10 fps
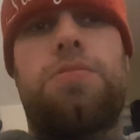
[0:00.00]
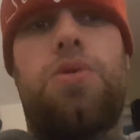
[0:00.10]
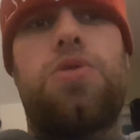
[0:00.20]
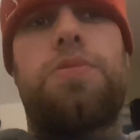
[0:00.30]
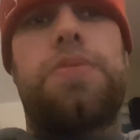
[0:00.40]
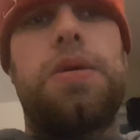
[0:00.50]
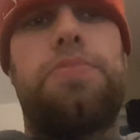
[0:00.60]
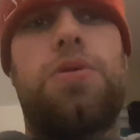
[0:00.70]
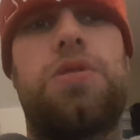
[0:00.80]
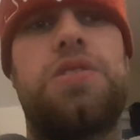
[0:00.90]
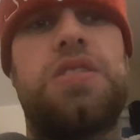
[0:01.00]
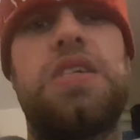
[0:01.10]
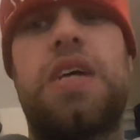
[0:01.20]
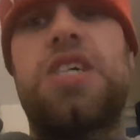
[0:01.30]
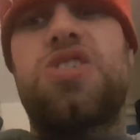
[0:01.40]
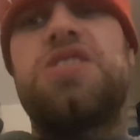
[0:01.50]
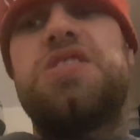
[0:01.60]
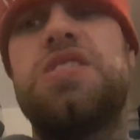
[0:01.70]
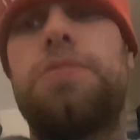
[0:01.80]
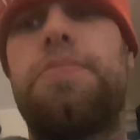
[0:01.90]
other people that actually
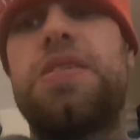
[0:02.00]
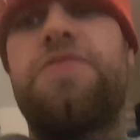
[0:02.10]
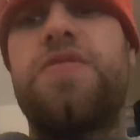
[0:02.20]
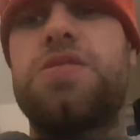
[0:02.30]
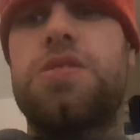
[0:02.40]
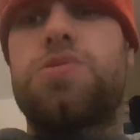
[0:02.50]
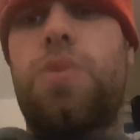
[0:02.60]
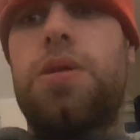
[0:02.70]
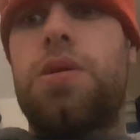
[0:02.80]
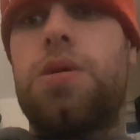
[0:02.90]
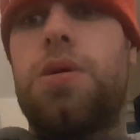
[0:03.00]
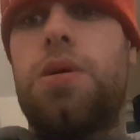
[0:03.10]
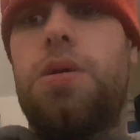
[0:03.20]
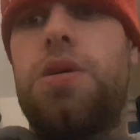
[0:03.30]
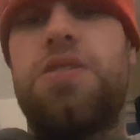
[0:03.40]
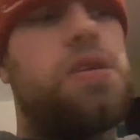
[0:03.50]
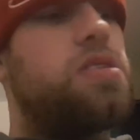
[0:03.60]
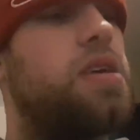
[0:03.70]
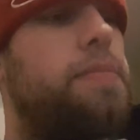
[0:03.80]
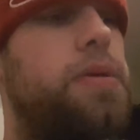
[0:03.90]
need the benefits as well. And then
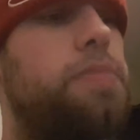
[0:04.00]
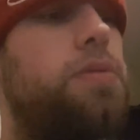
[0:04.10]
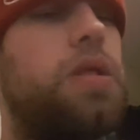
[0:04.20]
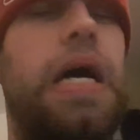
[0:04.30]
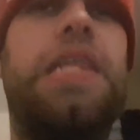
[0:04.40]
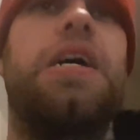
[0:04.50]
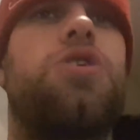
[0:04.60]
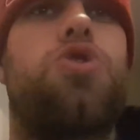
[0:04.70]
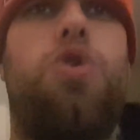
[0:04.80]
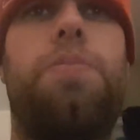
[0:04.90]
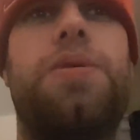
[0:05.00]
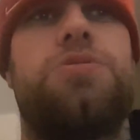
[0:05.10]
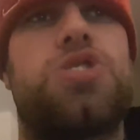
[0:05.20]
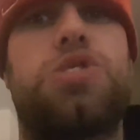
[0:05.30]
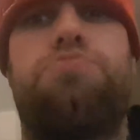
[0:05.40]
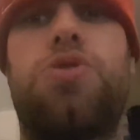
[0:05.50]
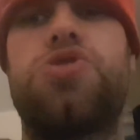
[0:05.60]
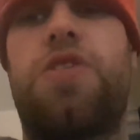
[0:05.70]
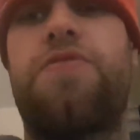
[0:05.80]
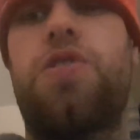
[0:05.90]
you get people like that come in and
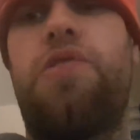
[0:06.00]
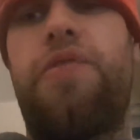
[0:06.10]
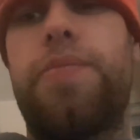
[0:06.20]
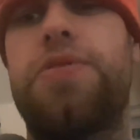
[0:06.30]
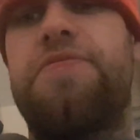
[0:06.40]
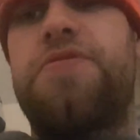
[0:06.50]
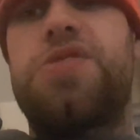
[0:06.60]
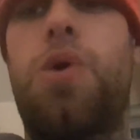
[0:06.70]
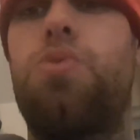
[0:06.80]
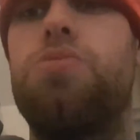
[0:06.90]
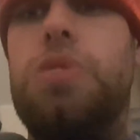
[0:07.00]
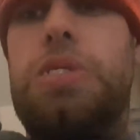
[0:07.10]
sponge off the government for no.